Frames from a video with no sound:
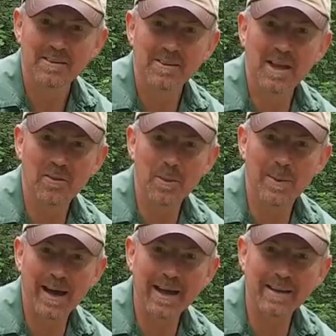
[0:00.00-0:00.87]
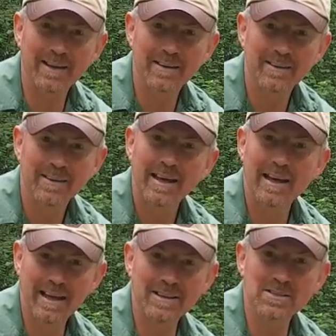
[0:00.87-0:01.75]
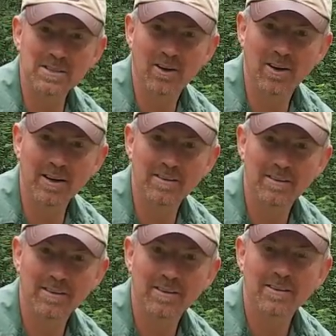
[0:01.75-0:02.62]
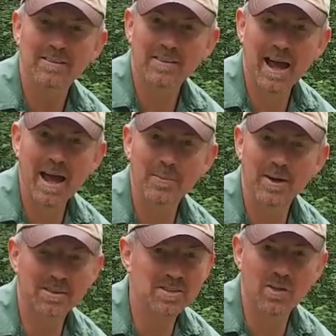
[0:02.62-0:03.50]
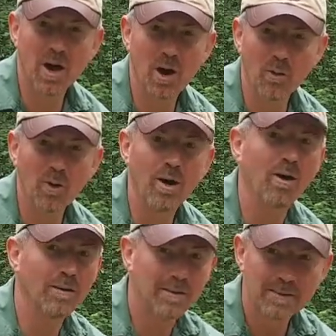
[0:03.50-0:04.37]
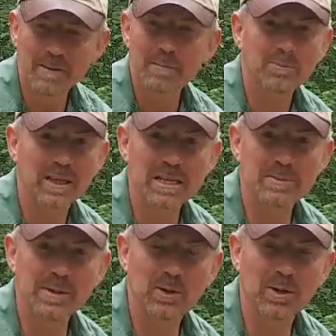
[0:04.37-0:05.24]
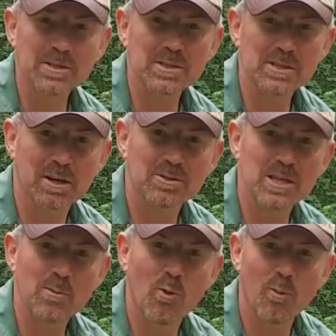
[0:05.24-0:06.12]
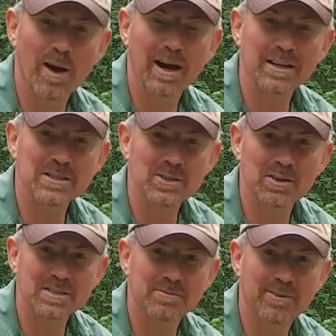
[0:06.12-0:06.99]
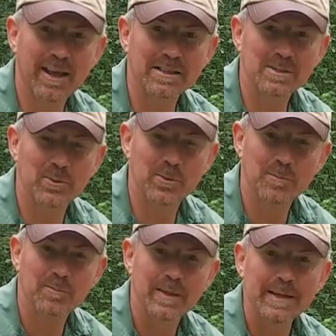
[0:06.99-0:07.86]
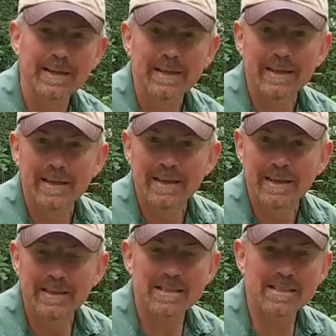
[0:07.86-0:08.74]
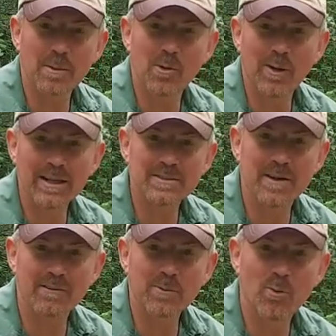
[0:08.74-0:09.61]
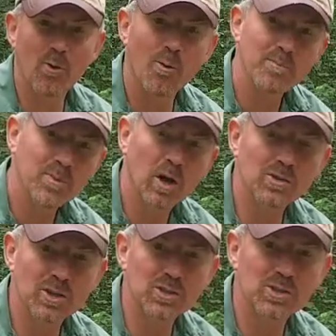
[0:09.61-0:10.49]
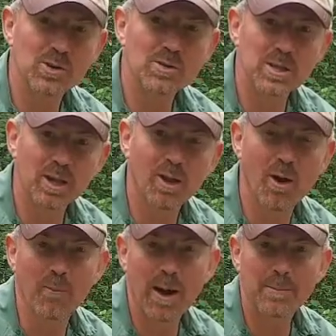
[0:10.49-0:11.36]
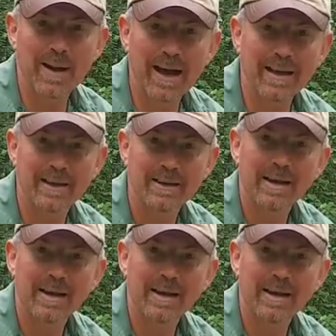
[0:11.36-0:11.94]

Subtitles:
the other bag, inside the hammock. So the whole lot keeps me nice and toasty warm and is nice and flexible. In the summer when it's very warm, I just use the lightweight bag